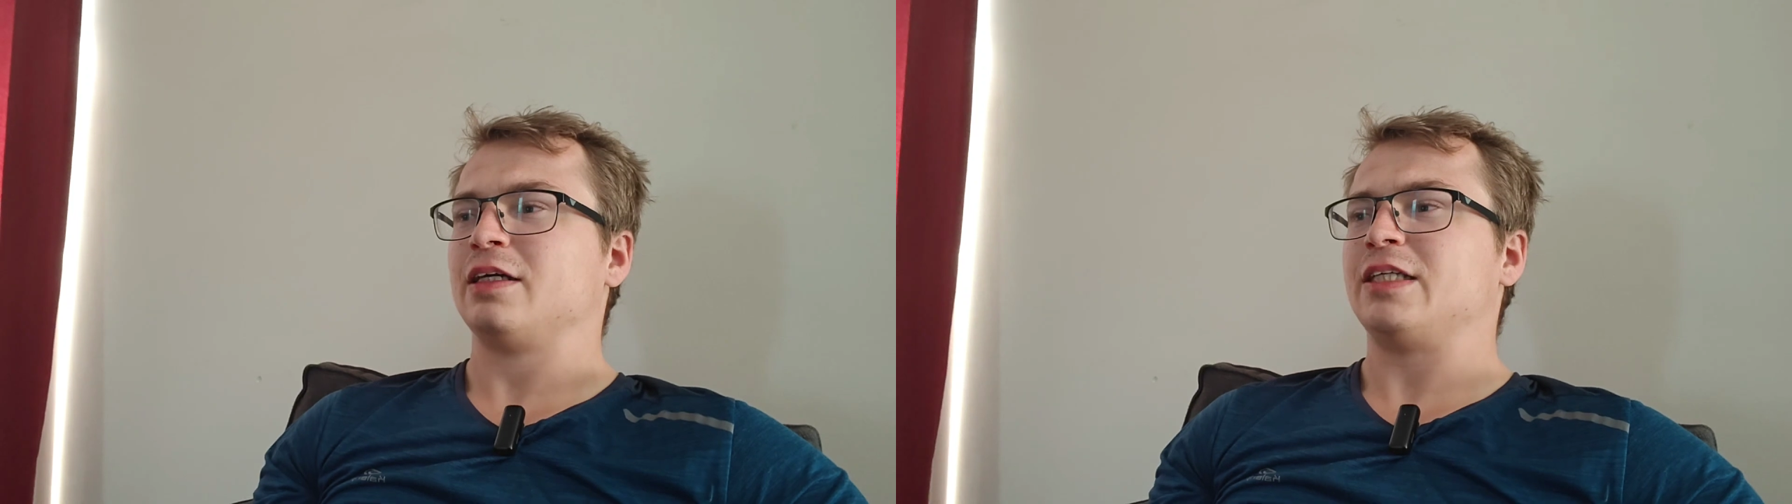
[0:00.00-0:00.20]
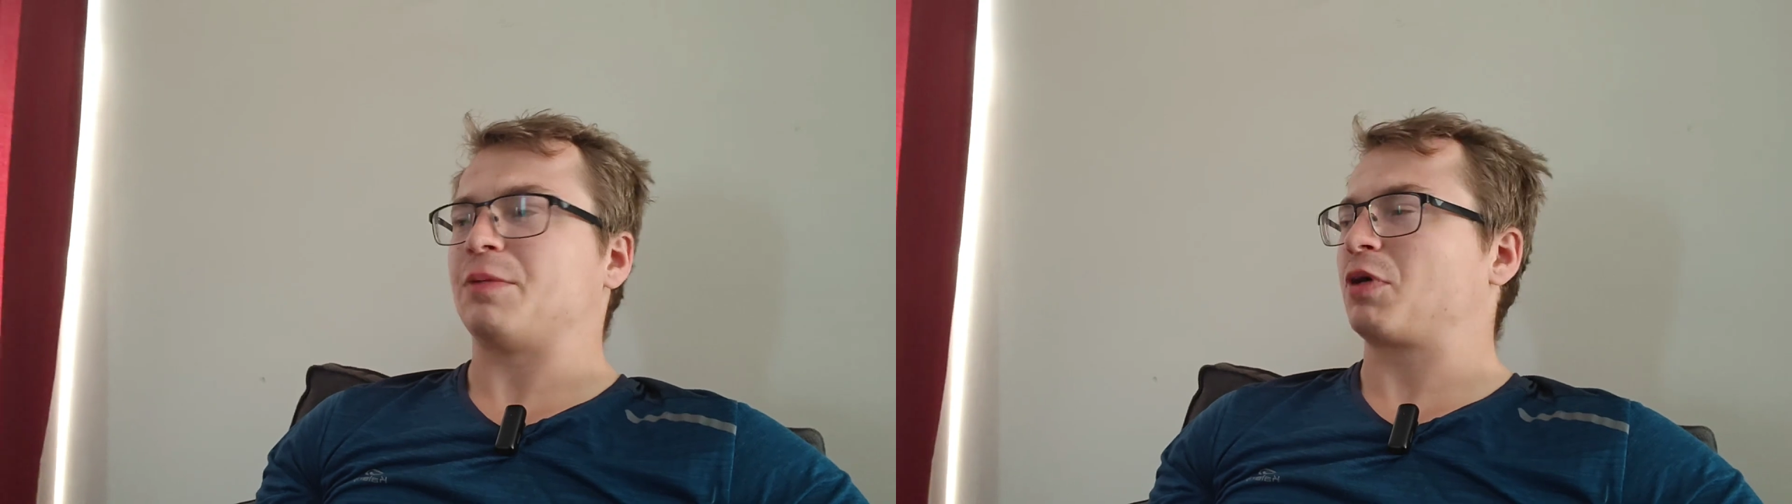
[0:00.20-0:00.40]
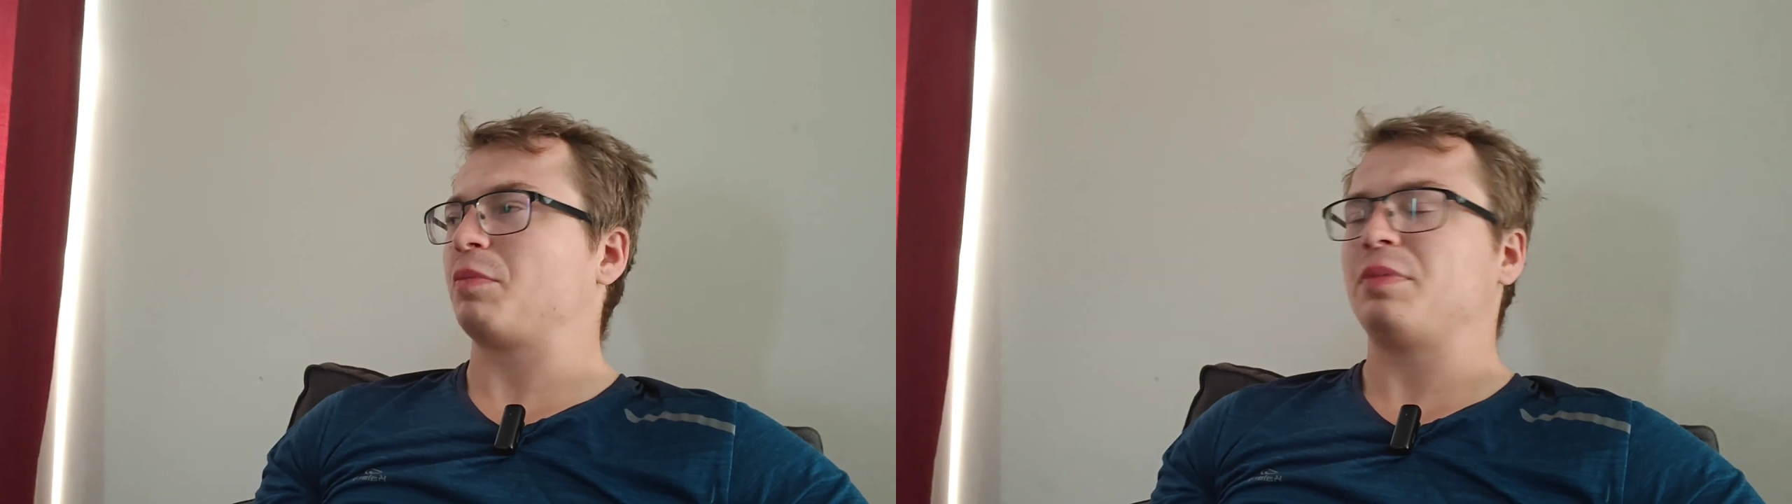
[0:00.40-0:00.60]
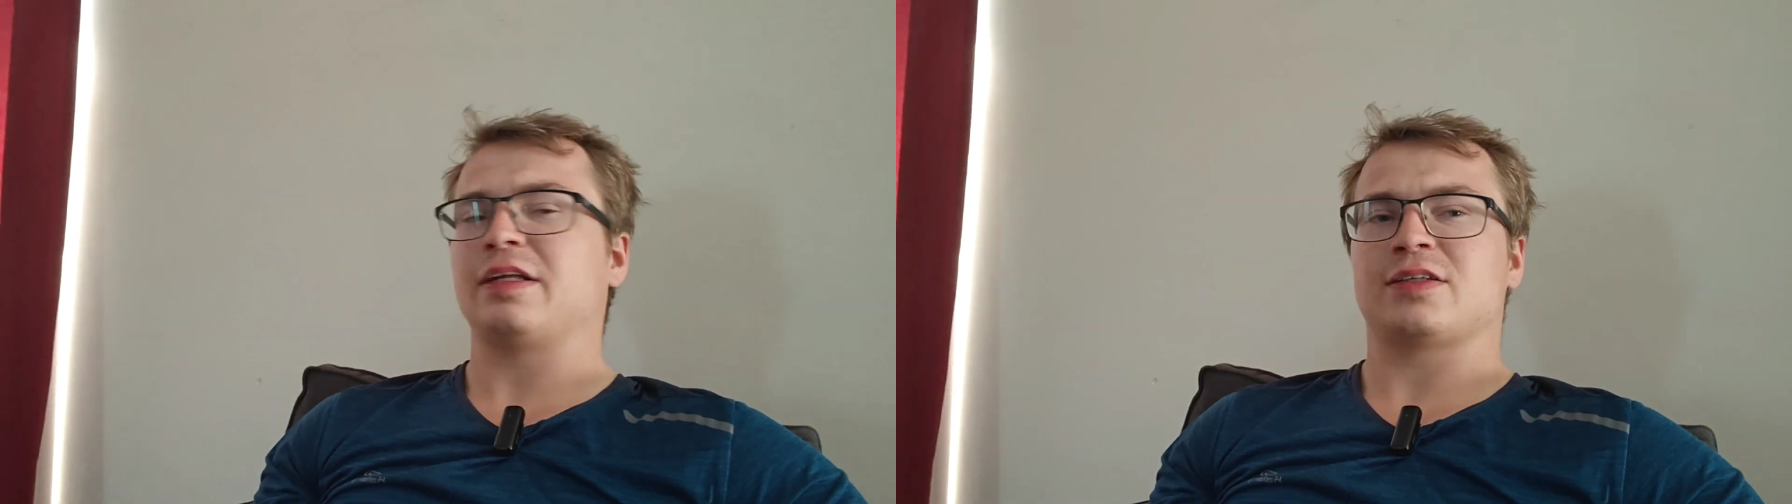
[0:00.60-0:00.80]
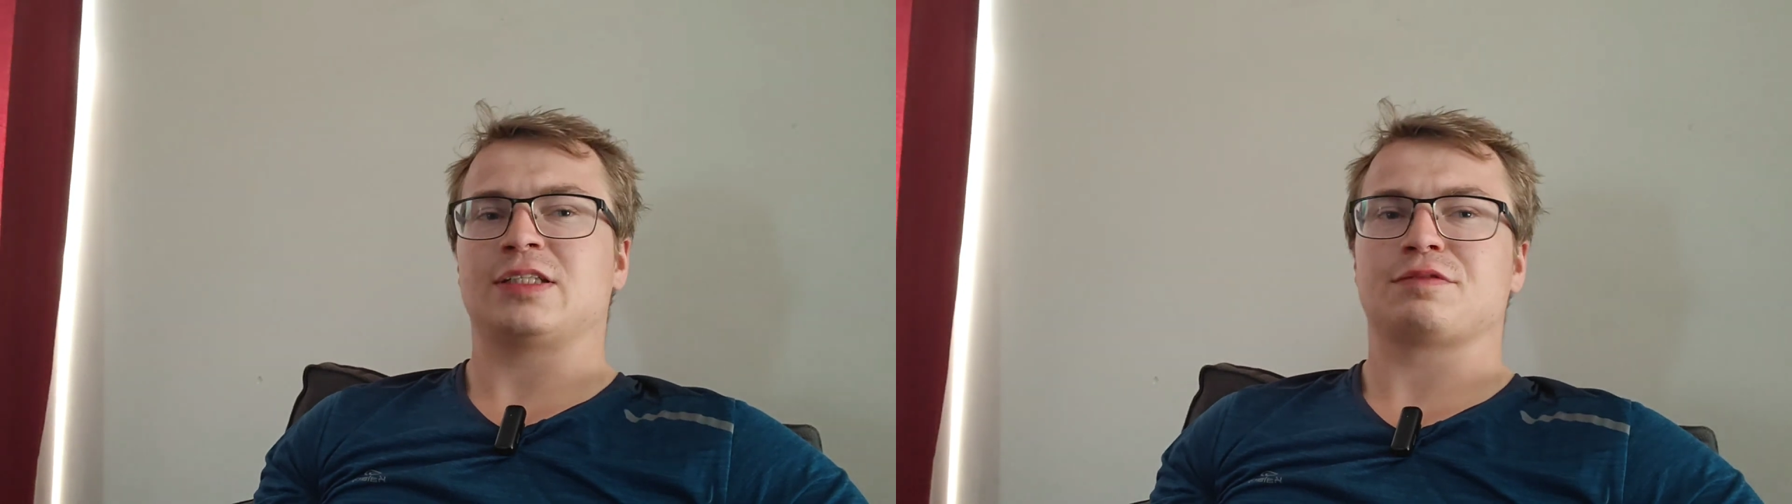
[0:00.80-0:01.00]
yeah,
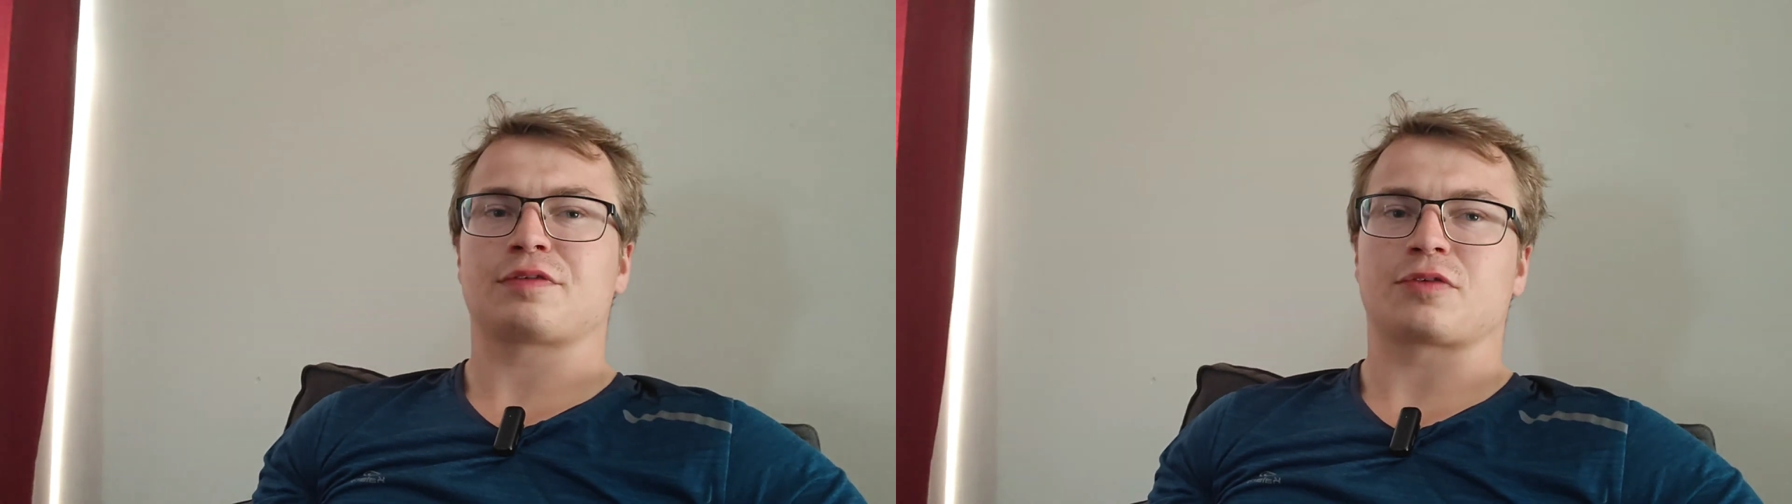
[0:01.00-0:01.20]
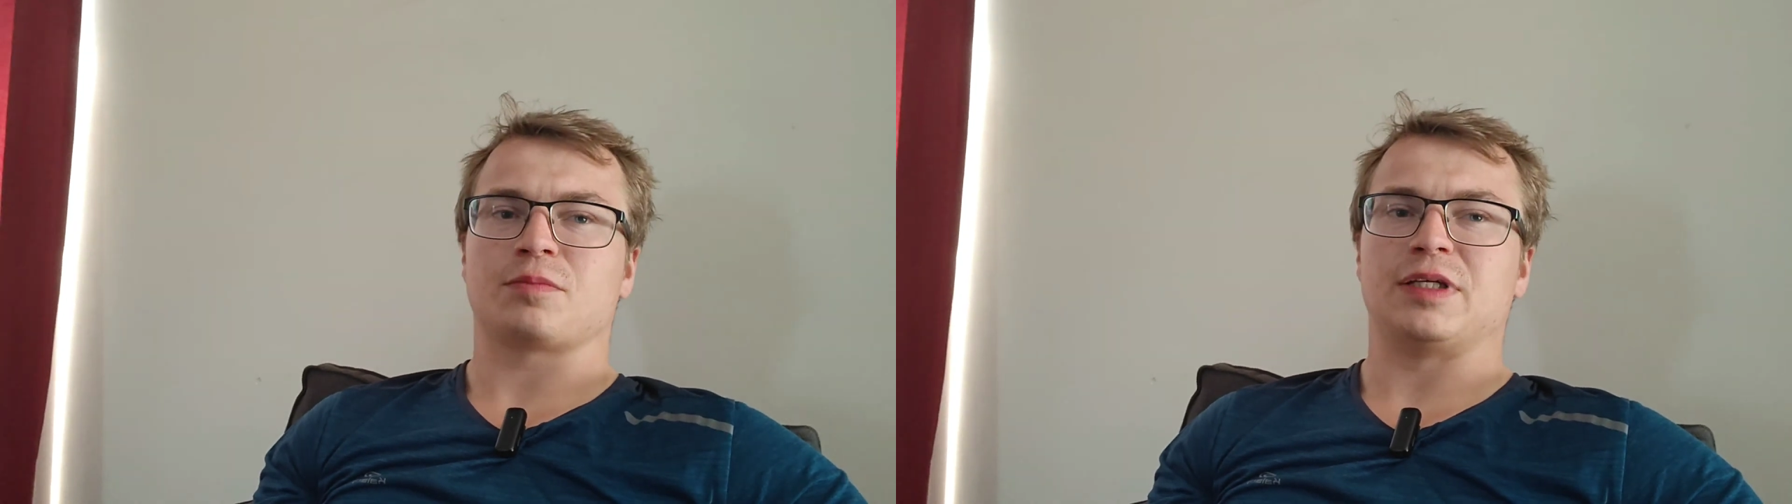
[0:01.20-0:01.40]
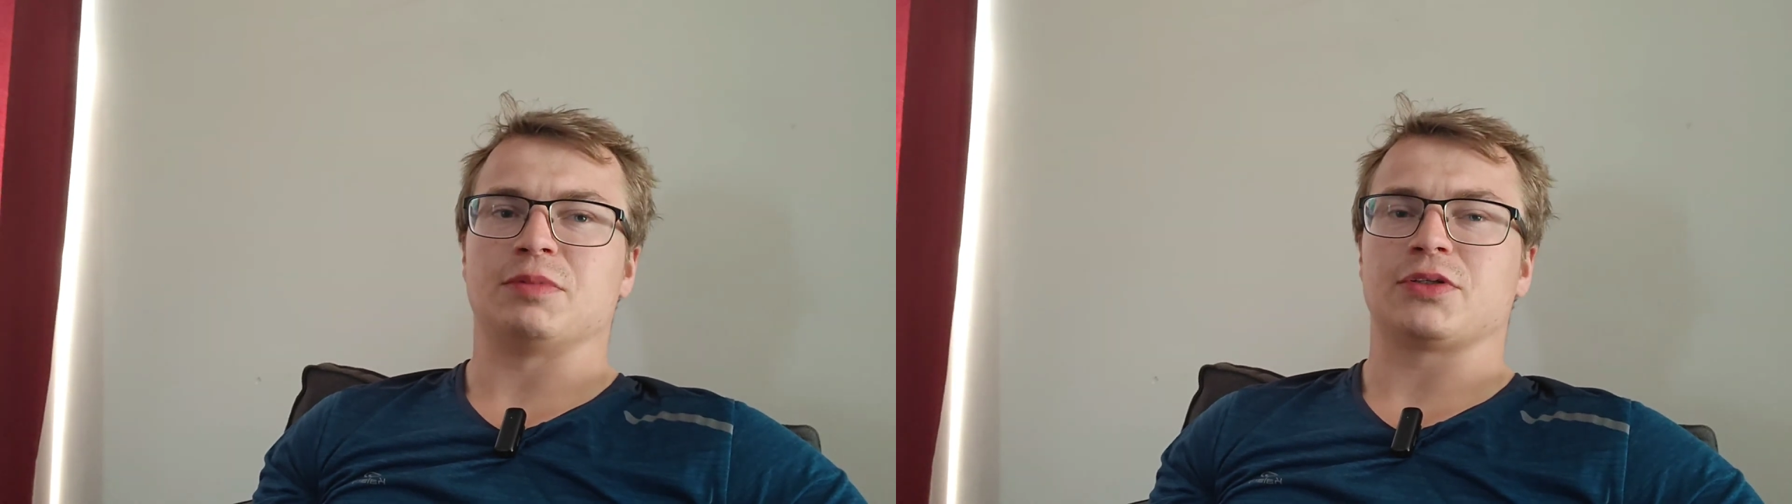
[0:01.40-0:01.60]
probably that's never for me.